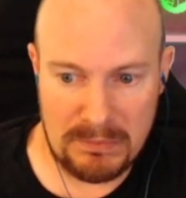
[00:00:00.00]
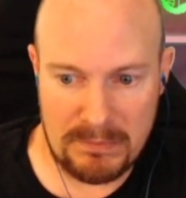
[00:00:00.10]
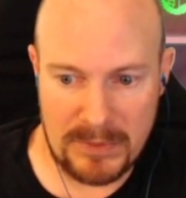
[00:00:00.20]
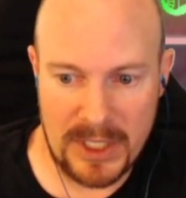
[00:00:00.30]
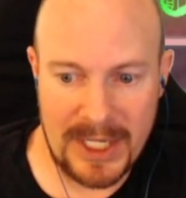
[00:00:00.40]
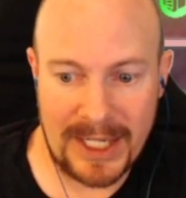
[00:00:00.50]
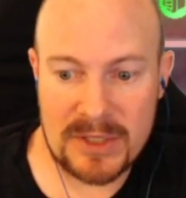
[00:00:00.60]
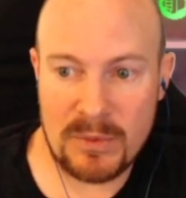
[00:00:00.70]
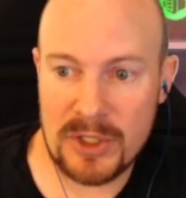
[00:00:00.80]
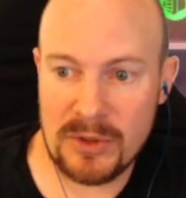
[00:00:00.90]
the
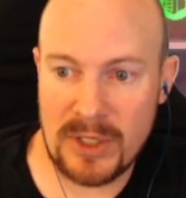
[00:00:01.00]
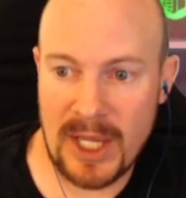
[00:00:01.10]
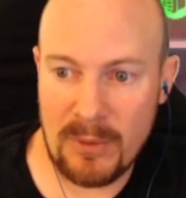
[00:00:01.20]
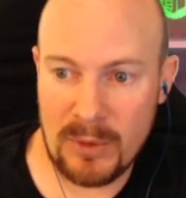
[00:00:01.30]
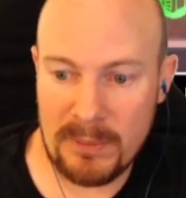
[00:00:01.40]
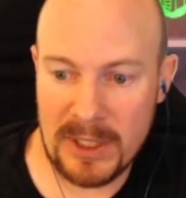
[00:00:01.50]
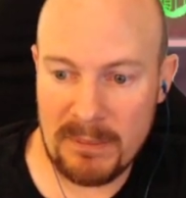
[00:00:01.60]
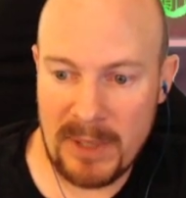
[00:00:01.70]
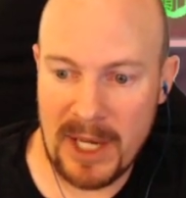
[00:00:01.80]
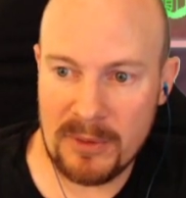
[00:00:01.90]
next one you get will be a
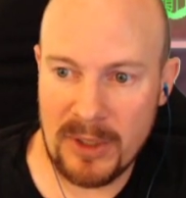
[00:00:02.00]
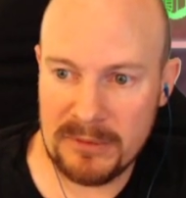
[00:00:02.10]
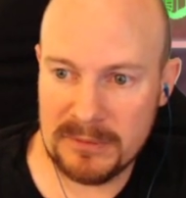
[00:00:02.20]
paid one.